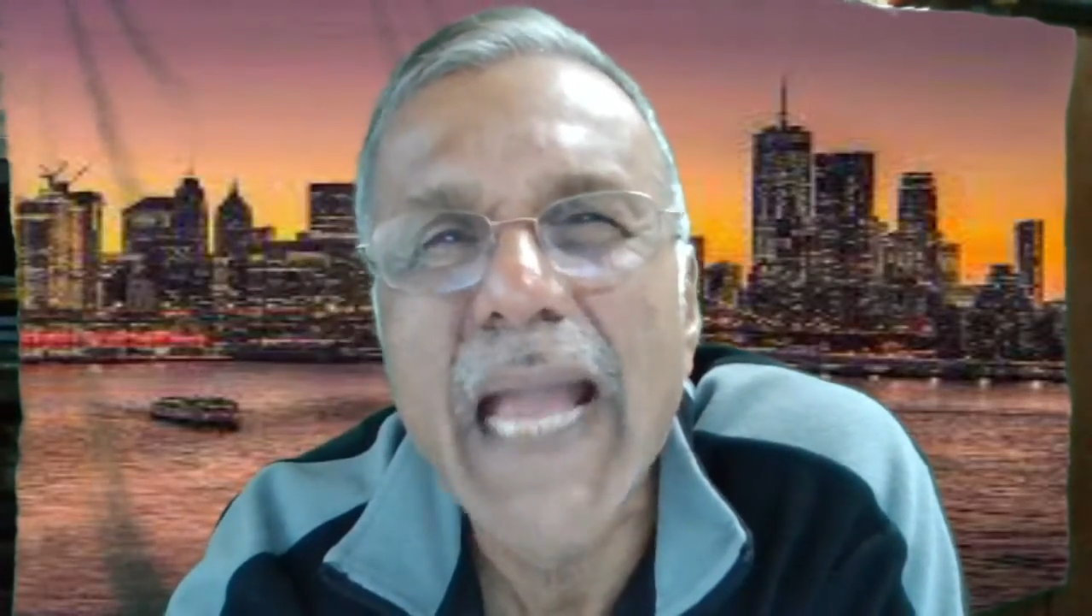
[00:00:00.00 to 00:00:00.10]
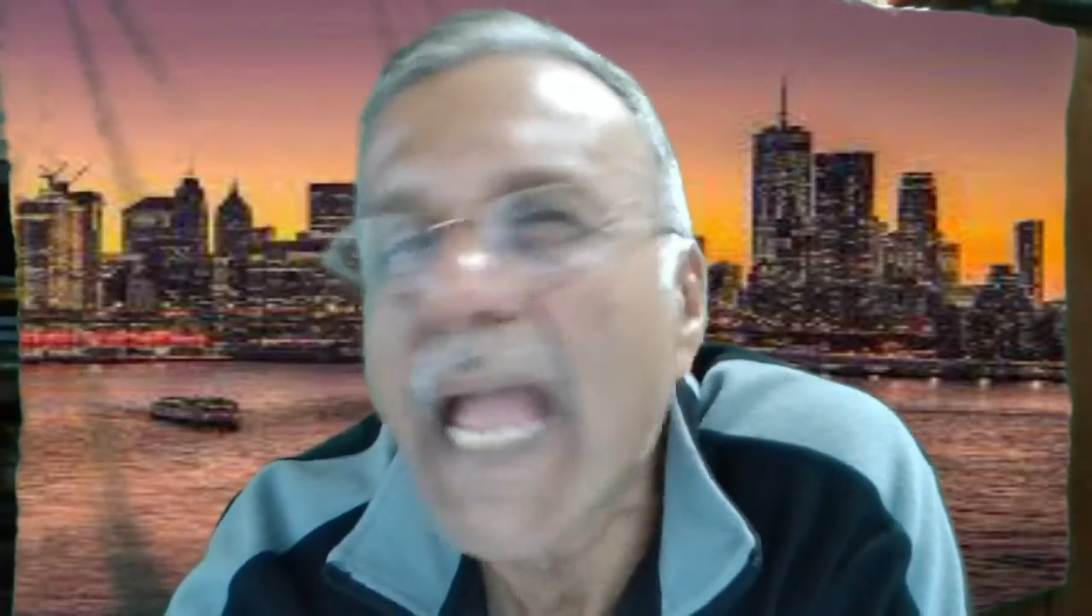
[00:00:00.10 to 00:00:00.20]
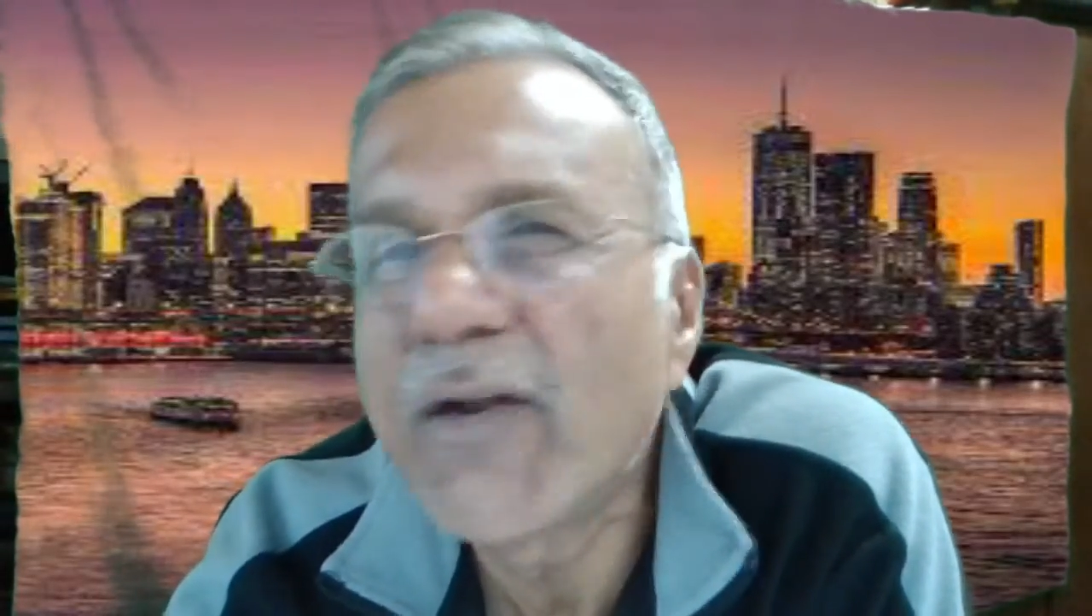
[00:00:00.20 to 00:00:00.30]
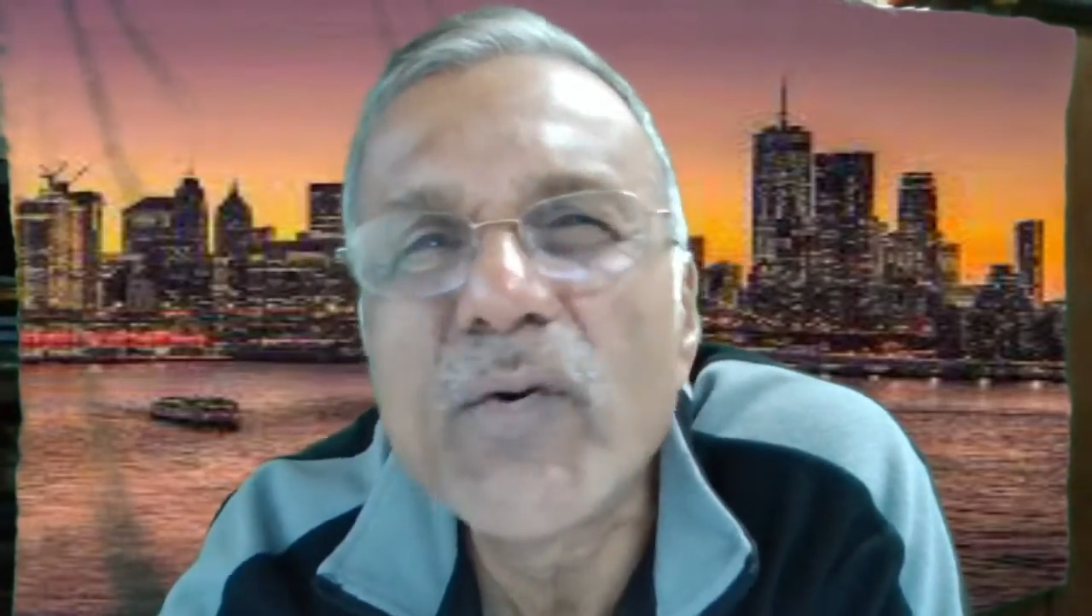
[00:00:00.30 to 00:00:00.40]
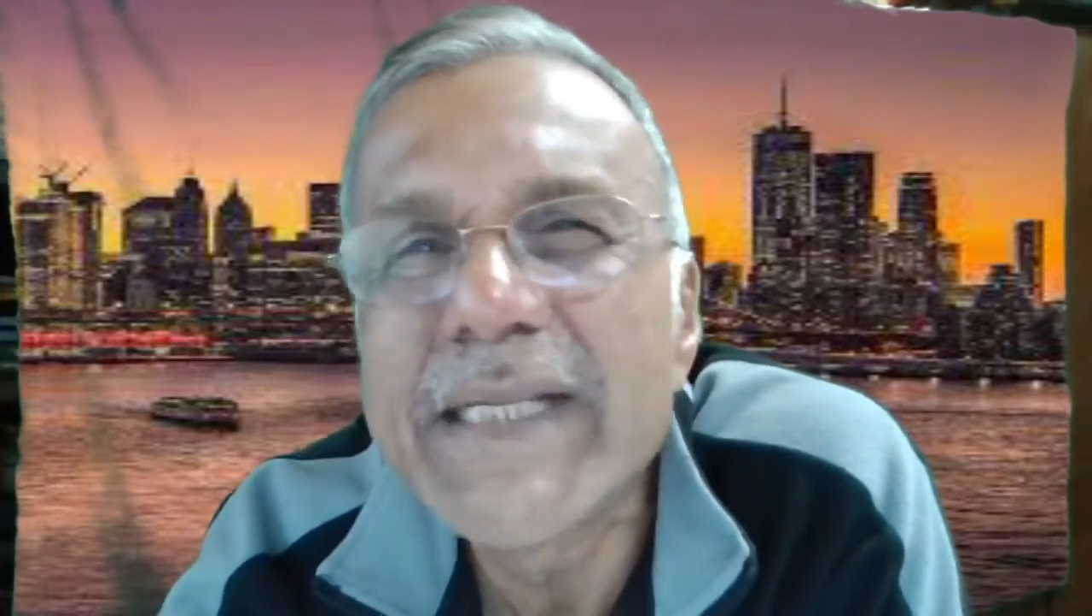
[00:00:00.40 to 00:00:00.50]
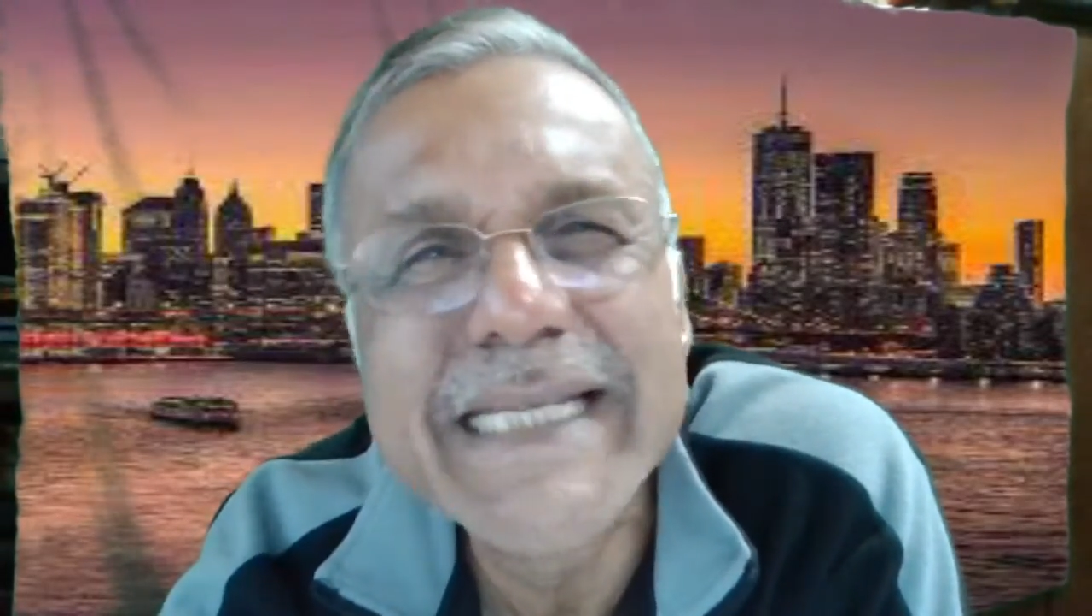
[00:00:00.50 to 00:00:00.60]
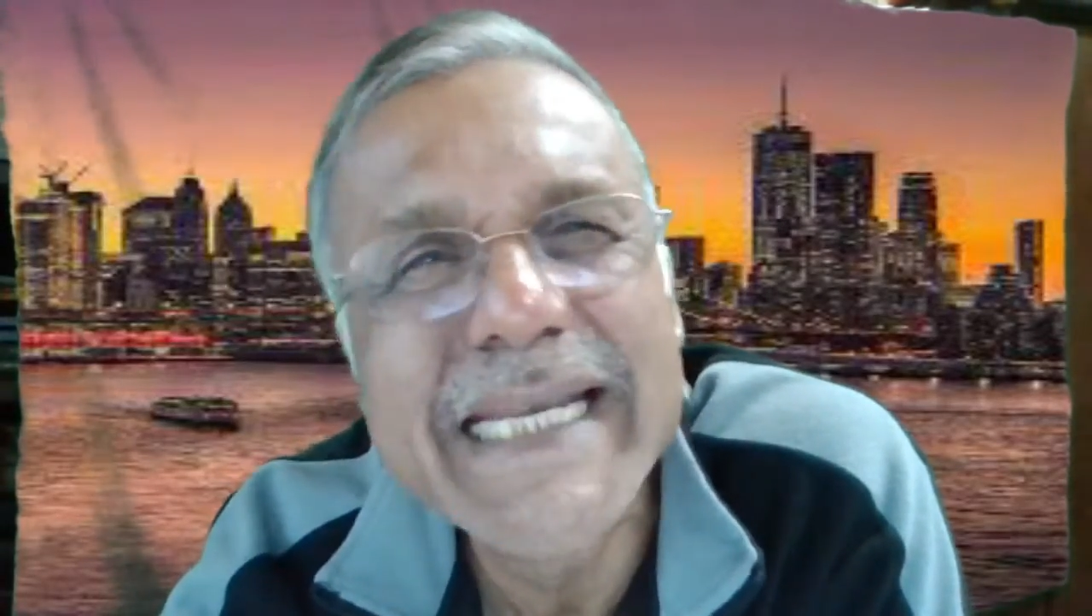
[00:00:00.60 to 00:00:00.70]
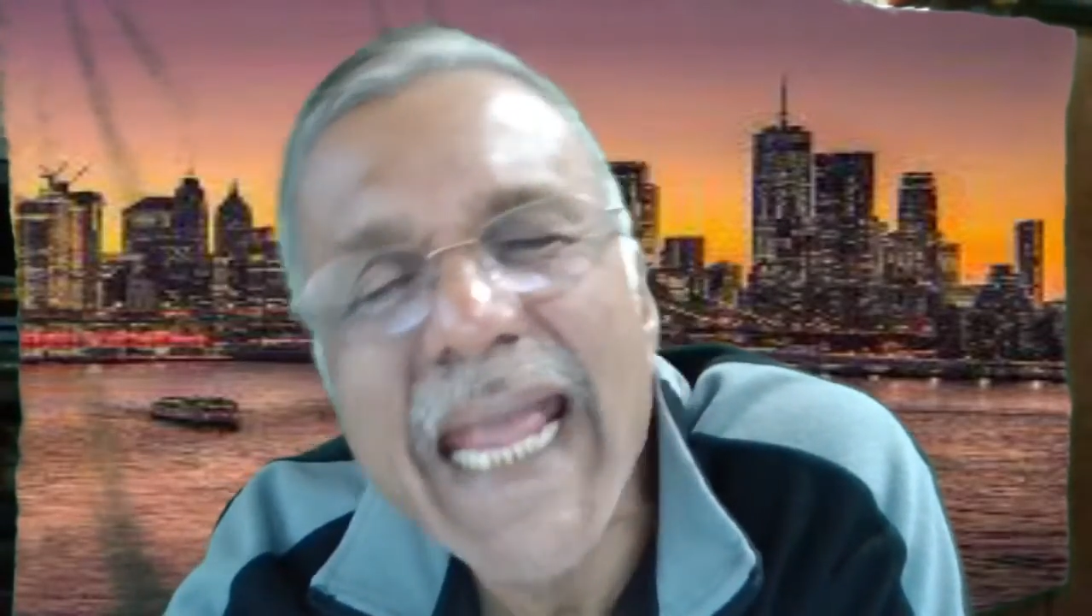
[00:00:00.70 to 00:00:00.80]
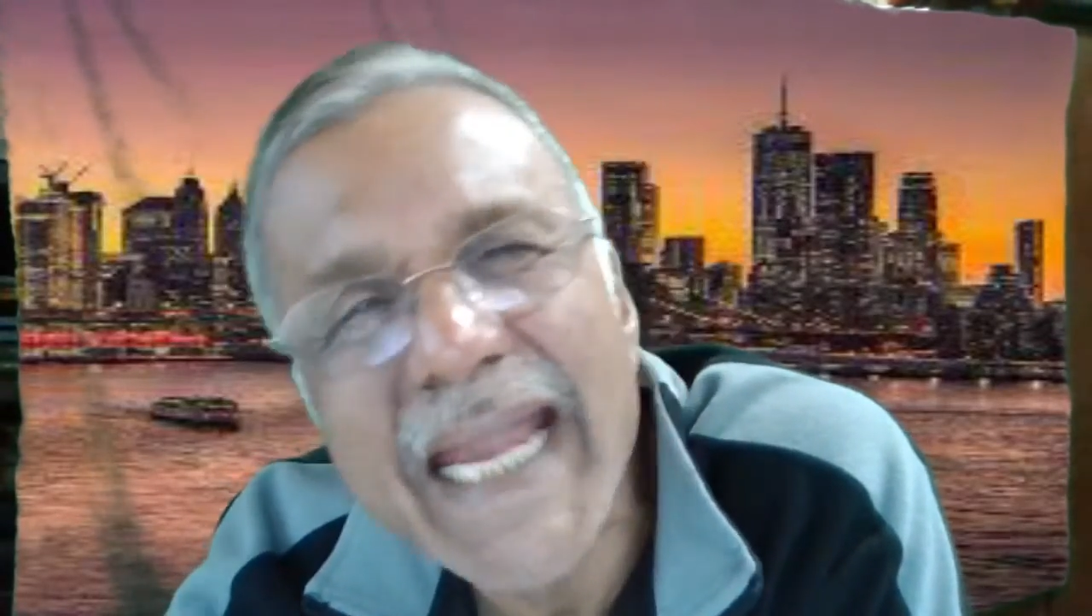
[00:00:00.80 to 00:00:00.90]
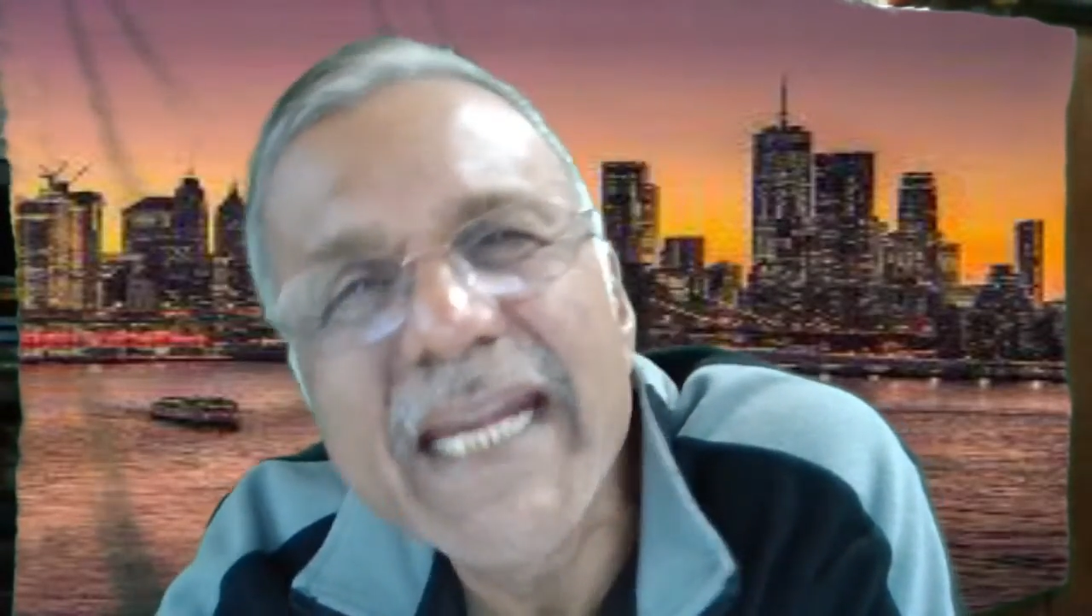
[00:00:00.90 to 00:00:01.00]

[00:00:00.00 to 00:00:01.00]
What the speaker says: I don't see